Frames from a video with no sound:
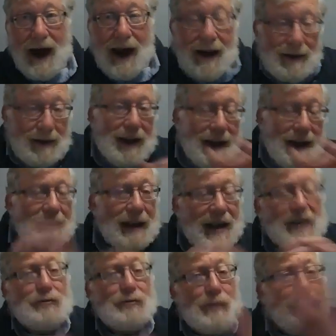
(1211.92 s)
And
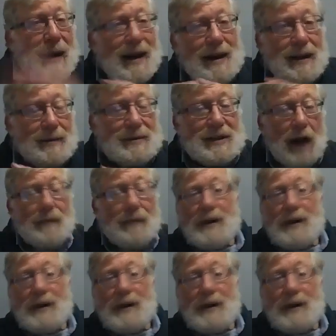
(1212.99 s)
he's repeating himself.